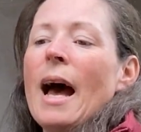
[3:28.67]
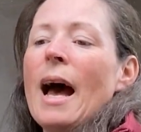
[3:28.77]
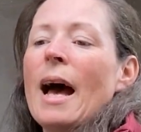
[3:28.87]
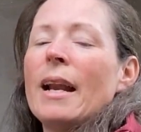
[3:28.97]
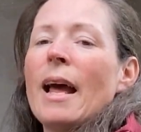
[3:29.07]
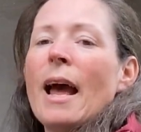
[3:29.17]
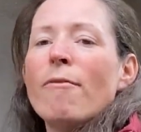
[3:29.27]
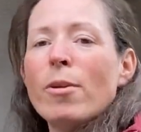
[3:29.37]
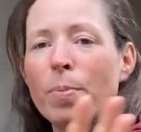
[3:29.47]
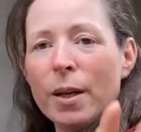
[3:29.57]
And
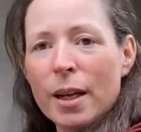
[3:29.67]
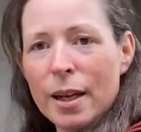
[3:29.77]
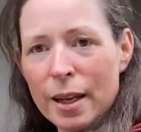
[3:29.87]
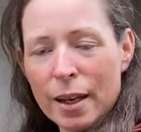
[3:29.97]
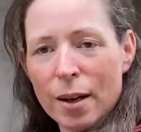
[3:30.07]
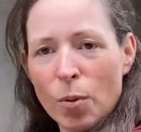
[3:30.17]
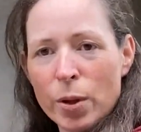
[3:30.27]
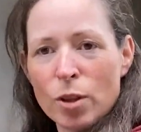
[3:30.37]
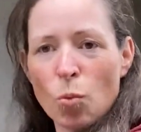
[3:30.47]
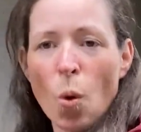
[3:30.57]
everybody
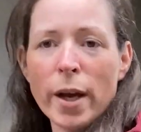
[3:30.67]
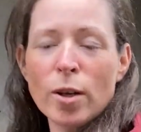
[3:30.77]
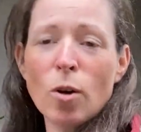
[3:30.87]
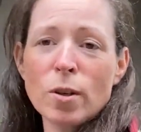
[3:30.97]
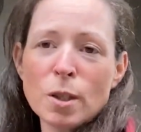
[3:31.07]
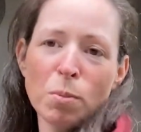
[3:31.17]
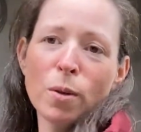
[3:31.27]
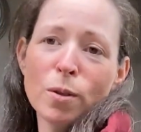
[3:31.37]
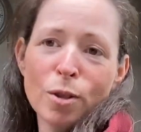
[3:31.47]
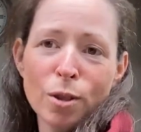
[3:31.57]
with white
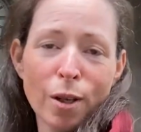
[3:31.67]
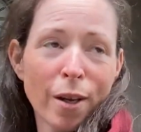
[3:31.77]
cosmos